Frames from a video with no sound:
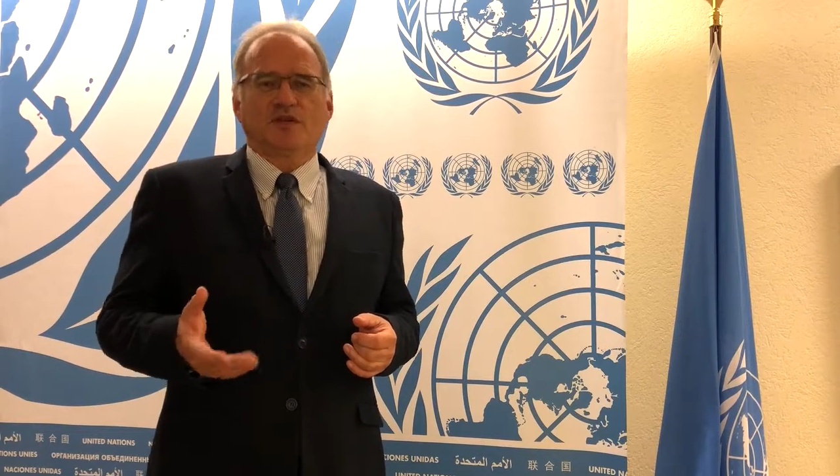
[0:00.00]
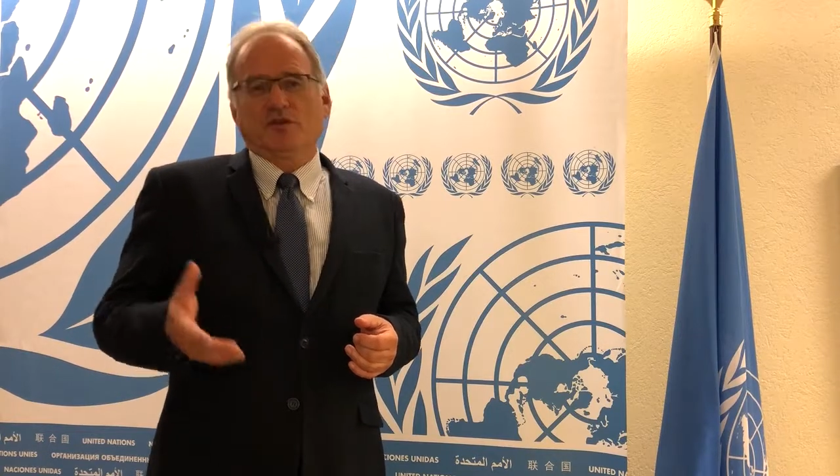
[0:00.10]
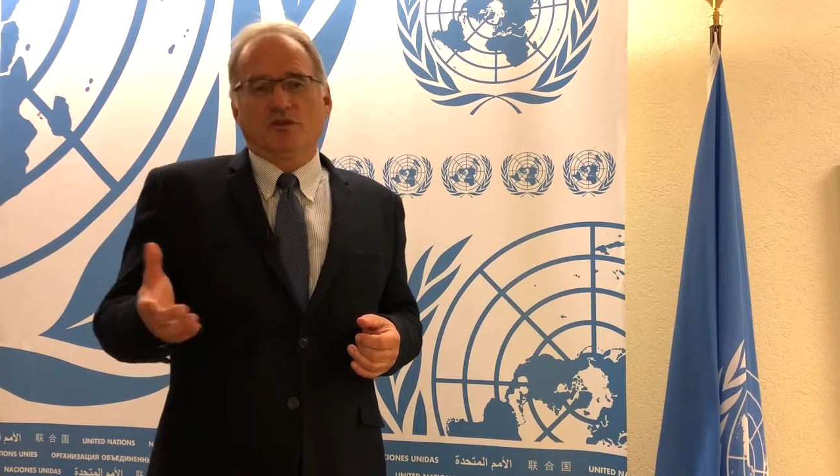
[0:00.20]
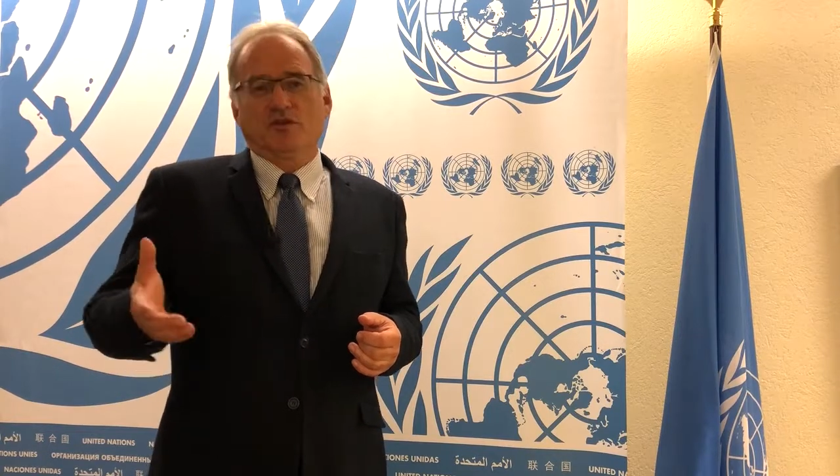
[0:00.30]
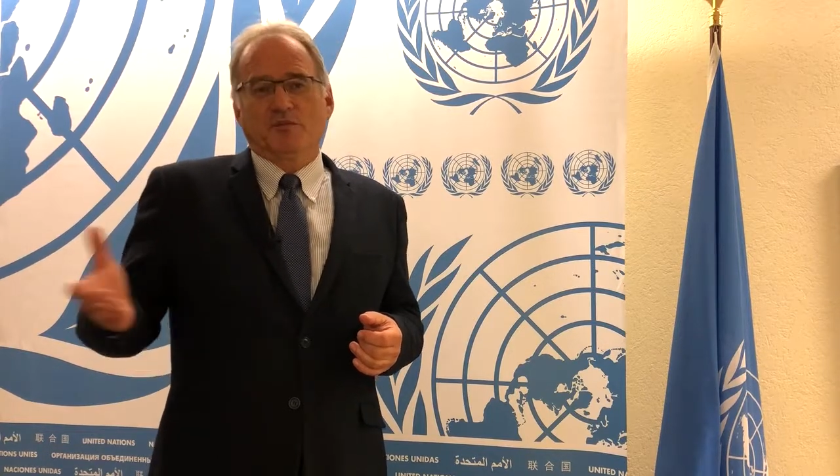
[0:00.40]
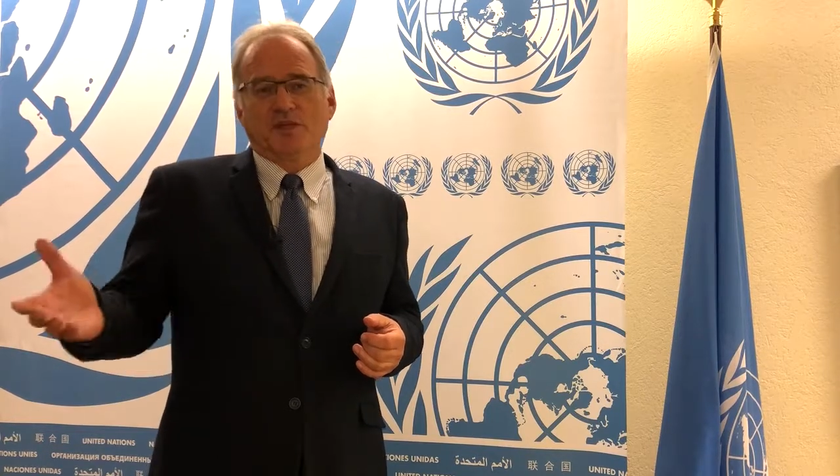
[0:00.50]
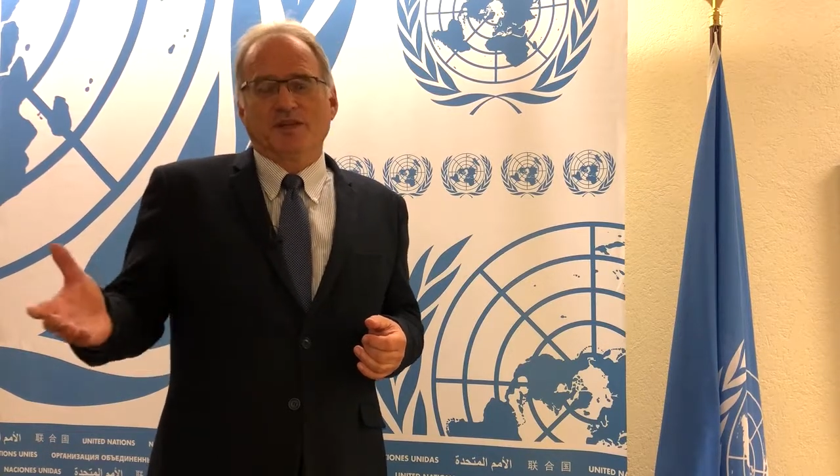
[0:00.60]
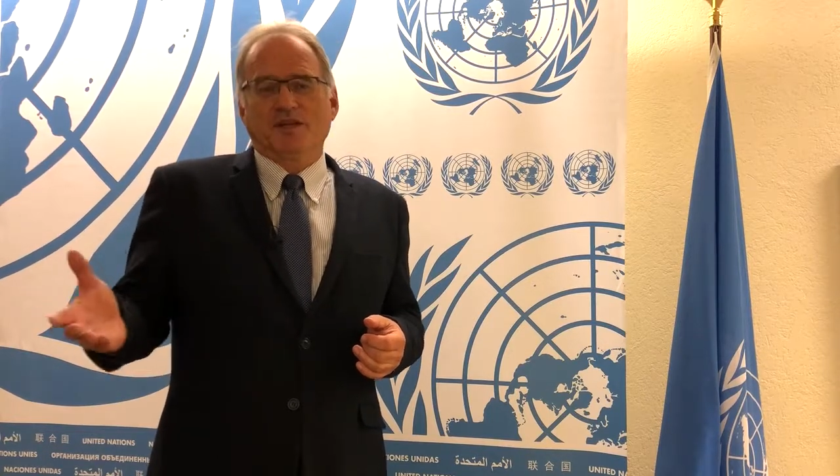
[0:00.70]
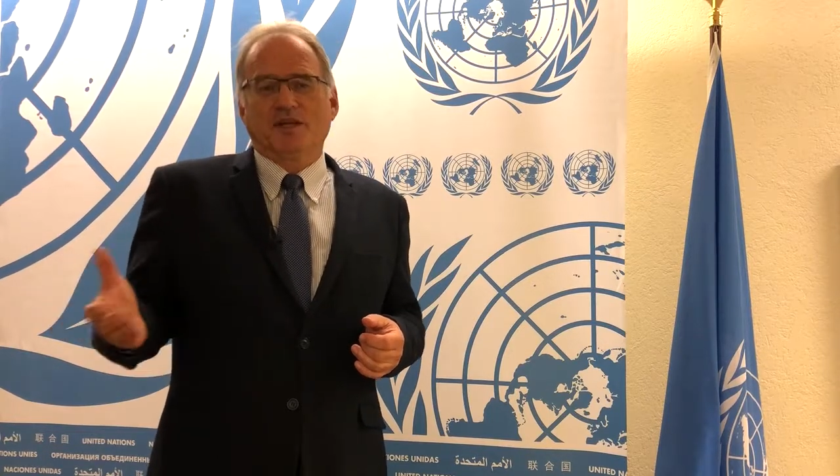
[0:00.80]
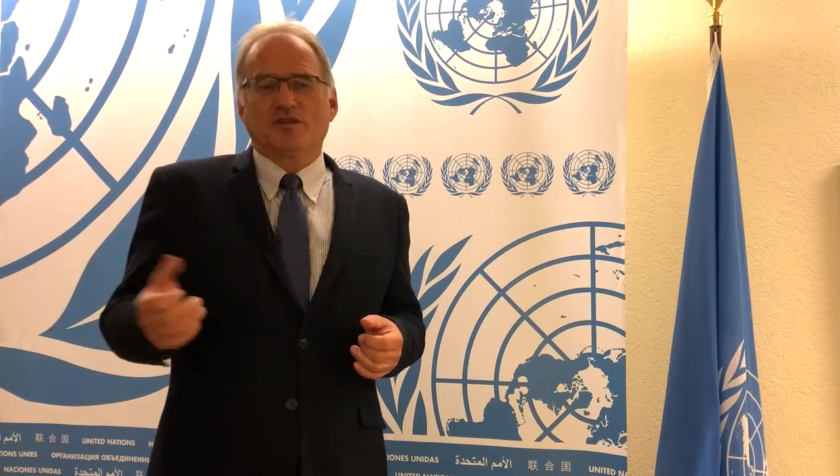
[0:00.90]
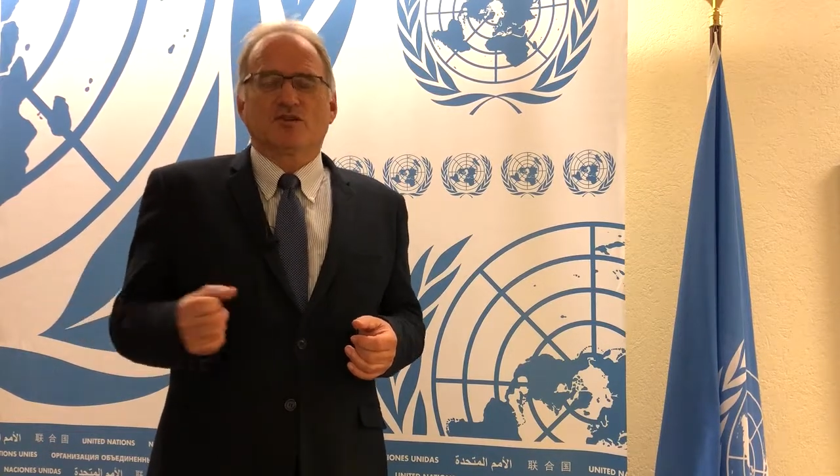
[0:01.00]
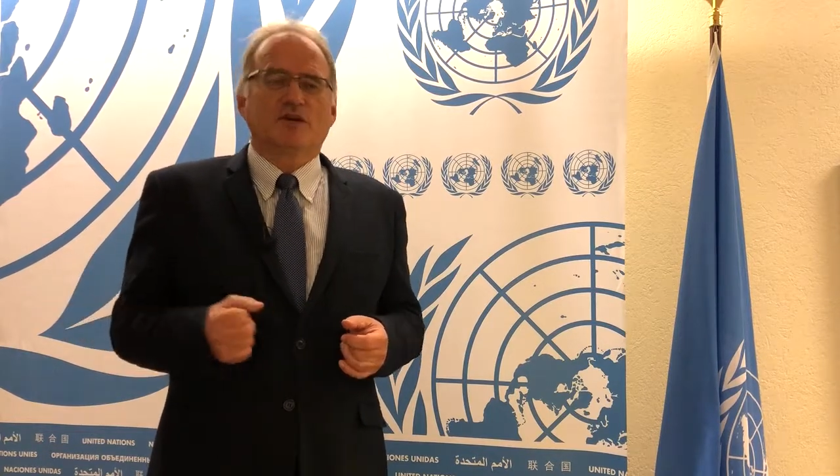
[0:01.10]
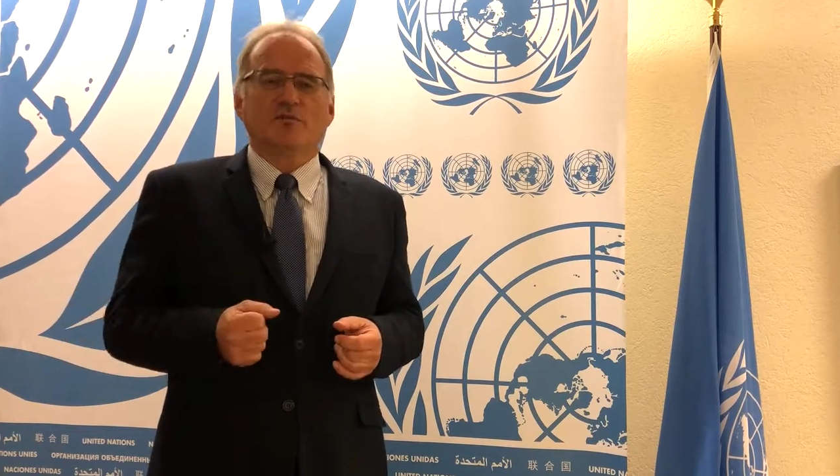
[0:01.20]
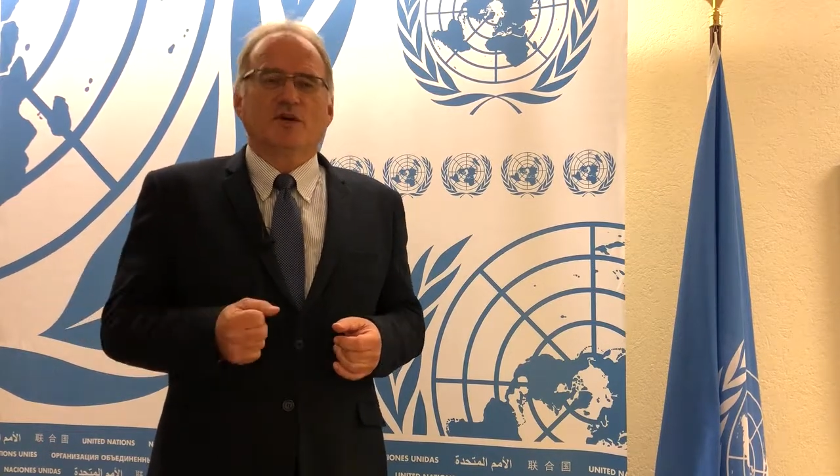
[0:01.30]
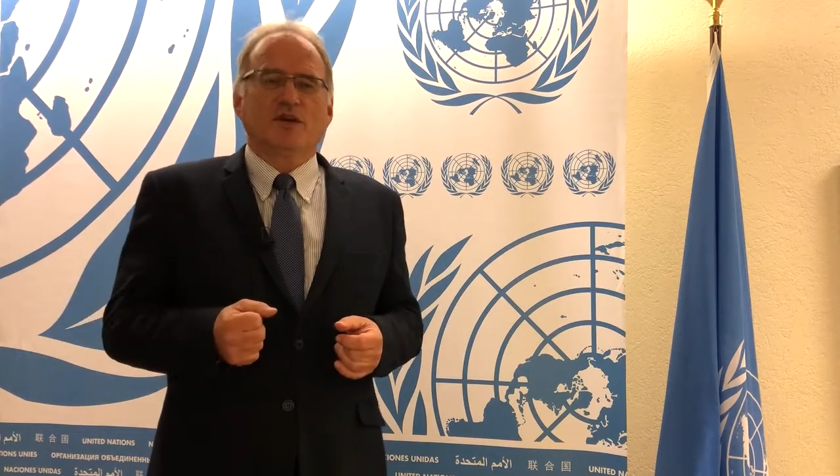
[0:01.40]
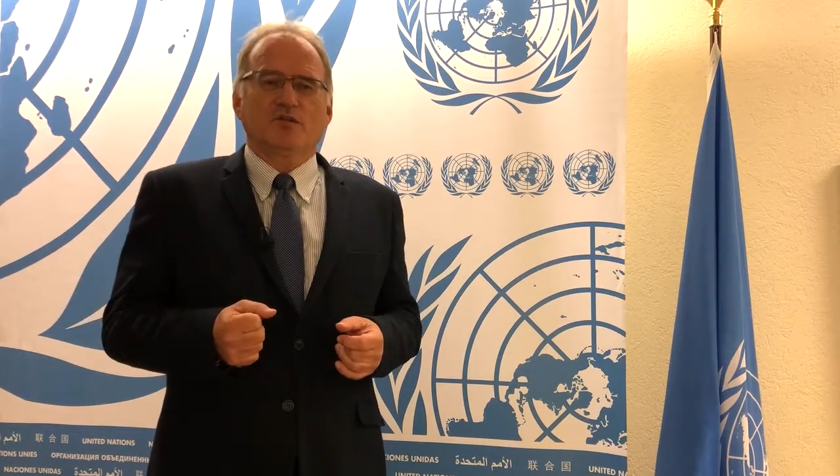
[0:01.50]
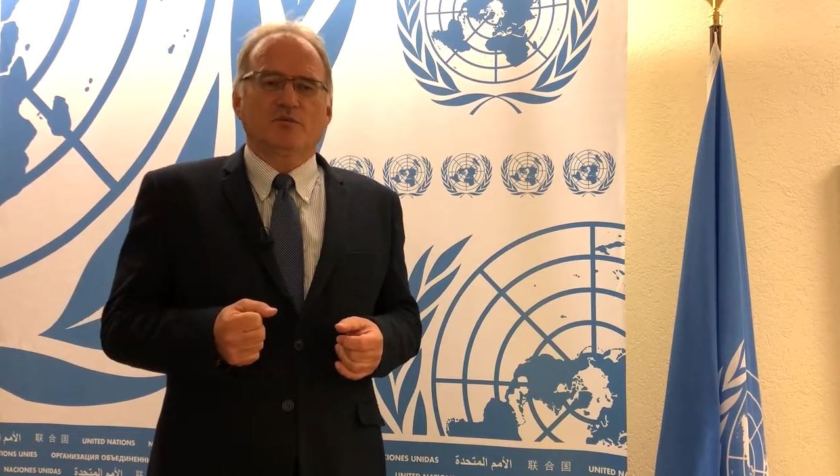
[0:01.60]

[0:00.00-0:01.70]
and to some extent that's the same case